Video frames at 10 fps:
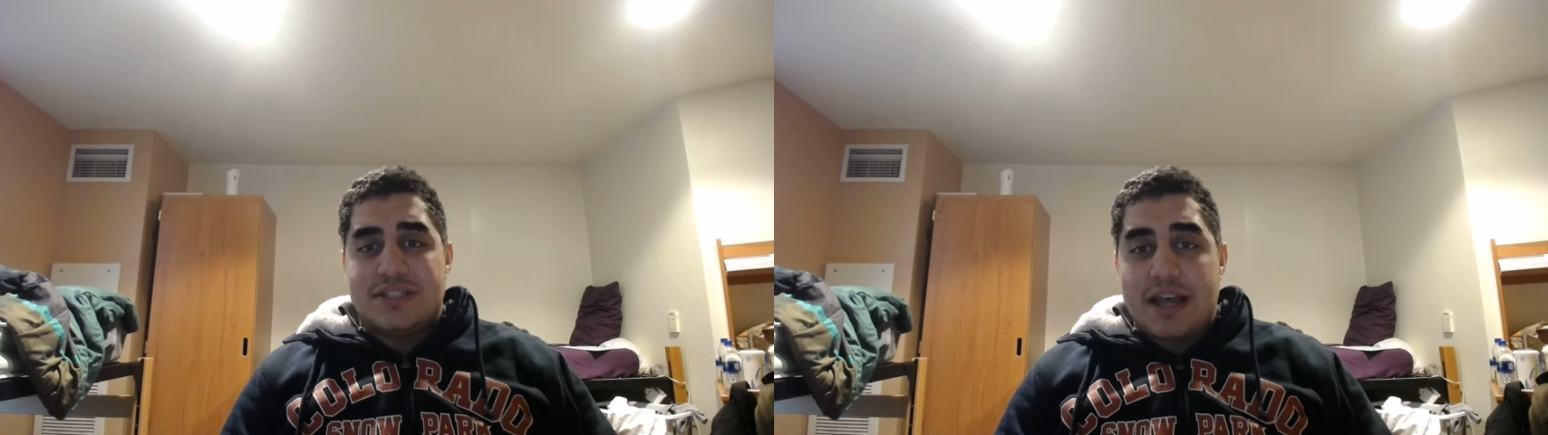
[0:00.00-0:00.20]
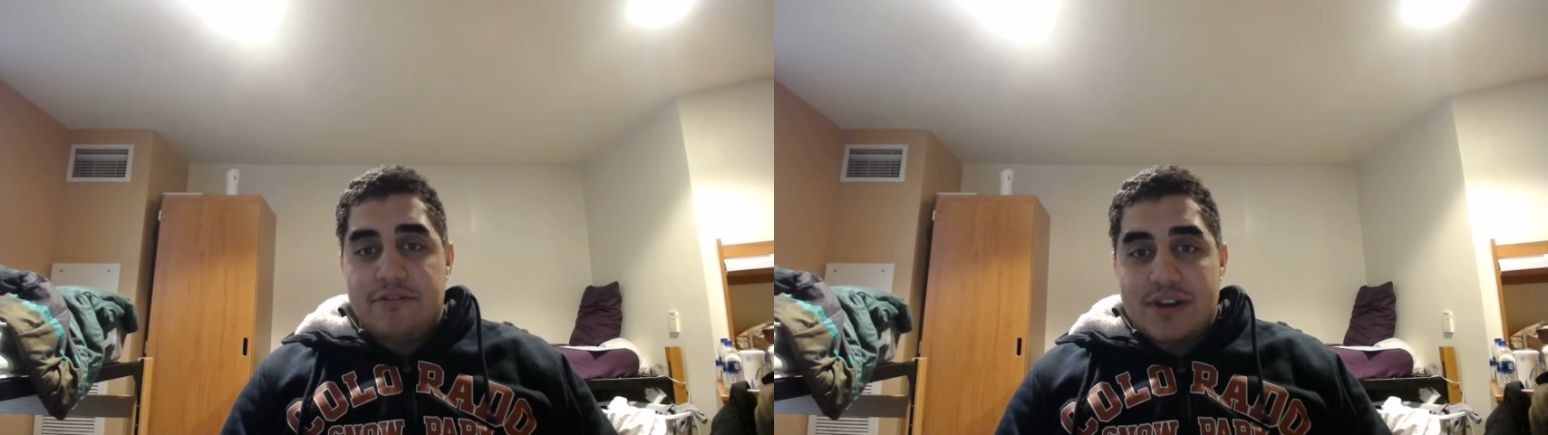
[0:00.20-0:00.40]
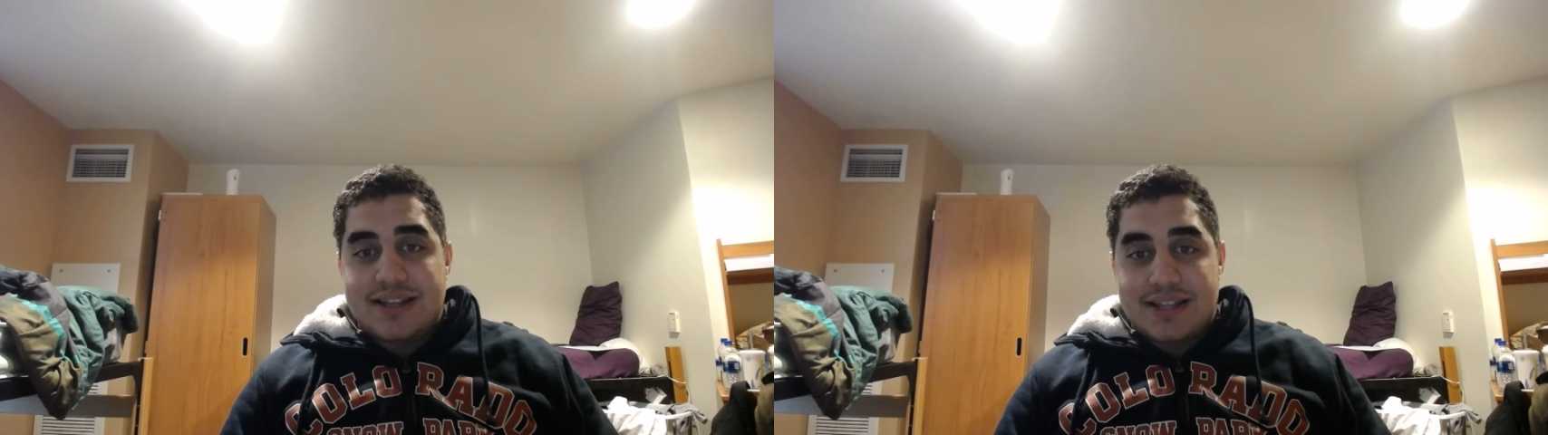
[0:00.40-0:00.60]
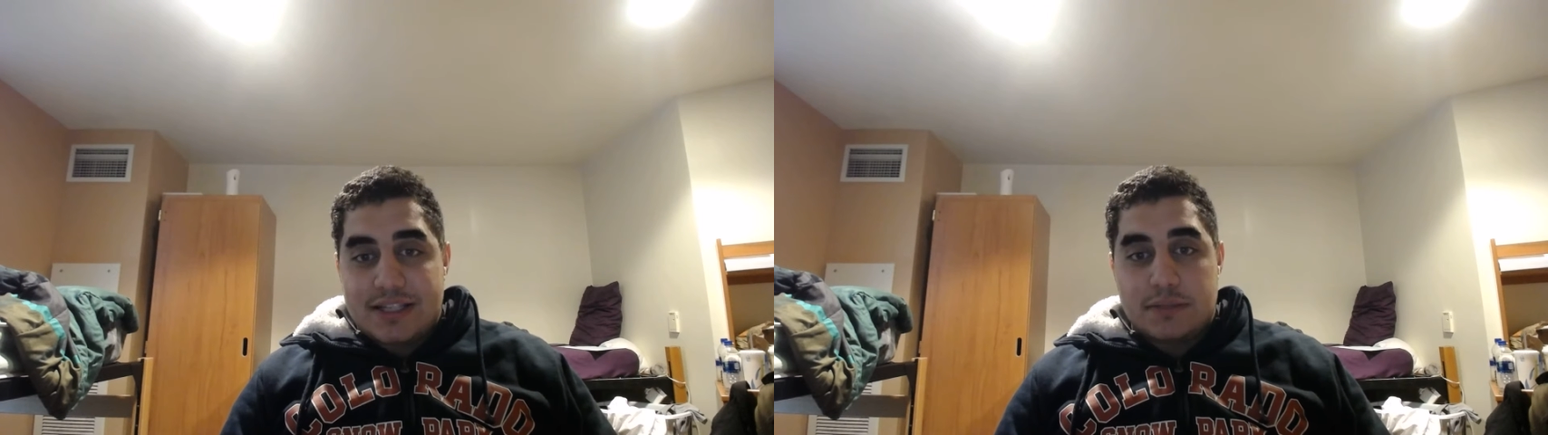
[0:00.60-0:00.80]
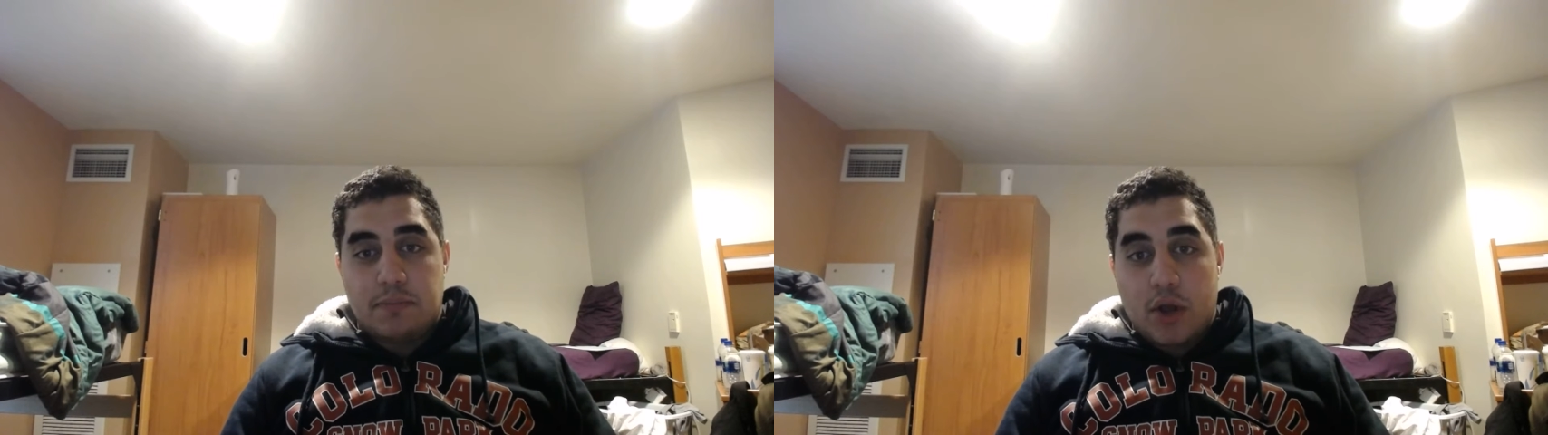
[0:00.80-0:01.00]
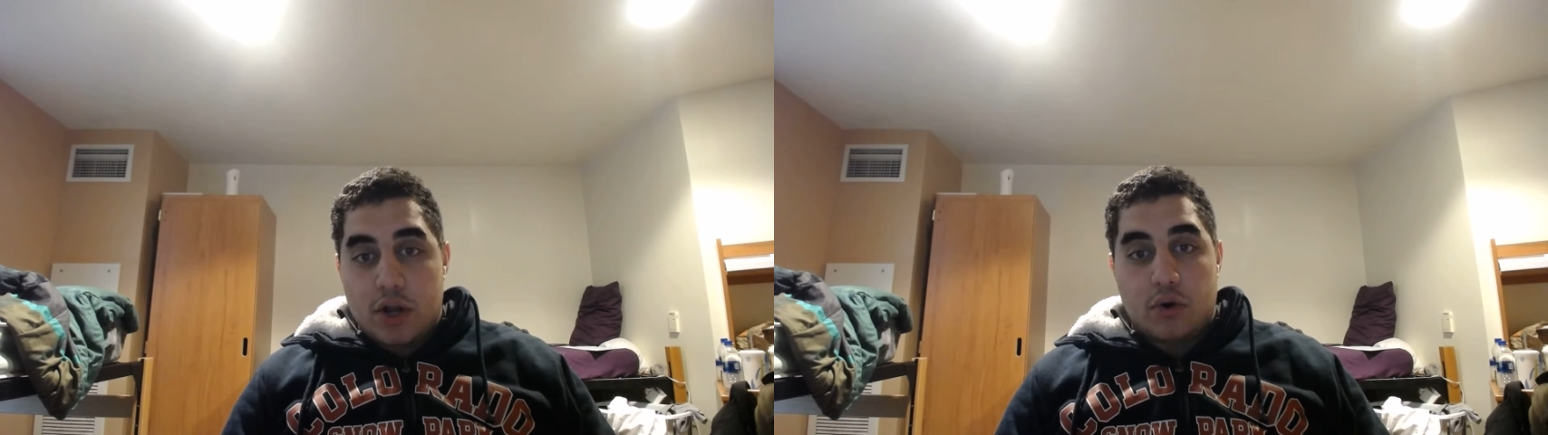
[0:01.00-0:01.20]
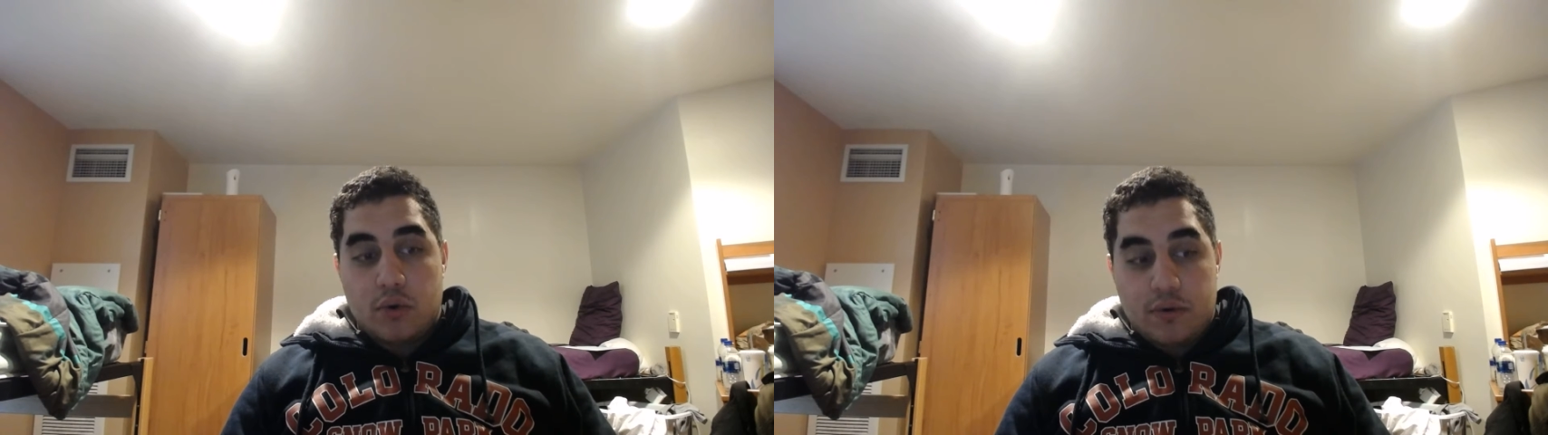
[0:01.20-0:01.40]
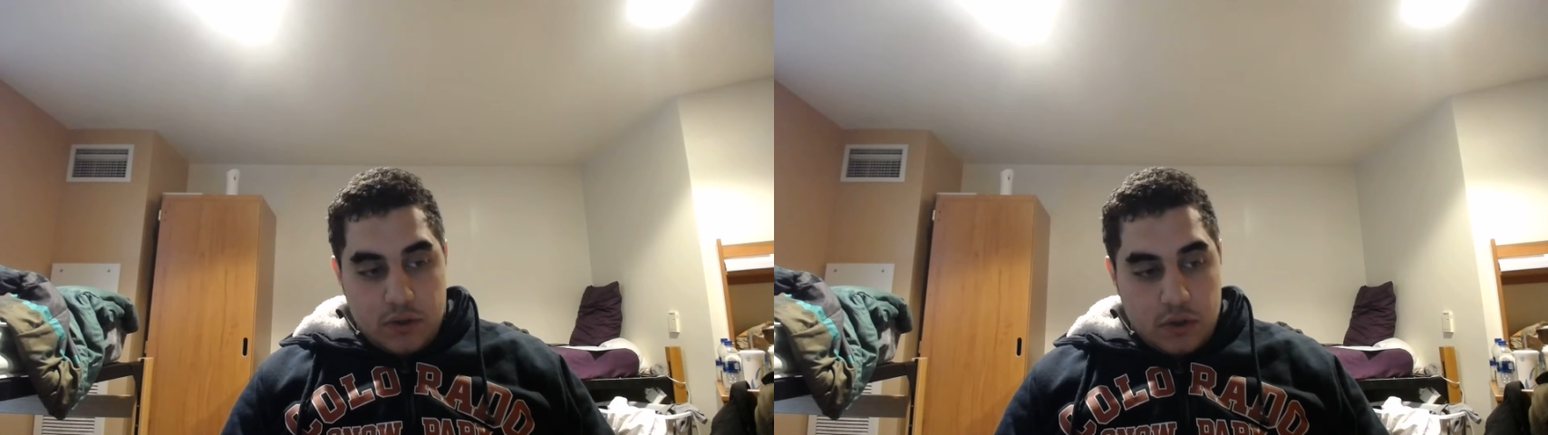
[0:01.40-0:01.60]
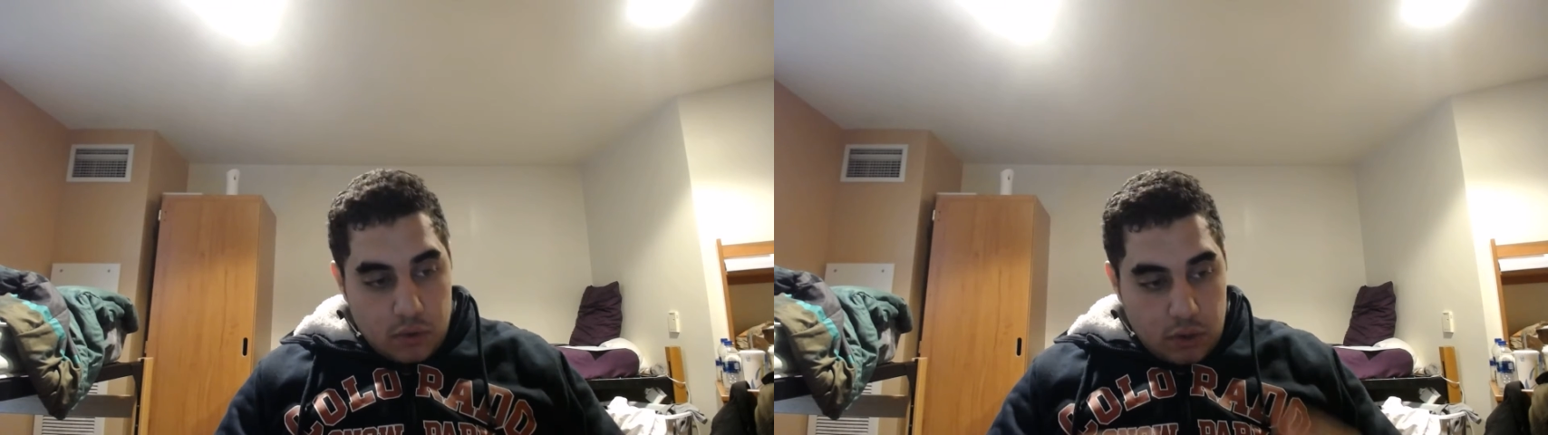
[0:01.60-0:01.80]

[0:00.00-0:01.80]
definitely spoiler review.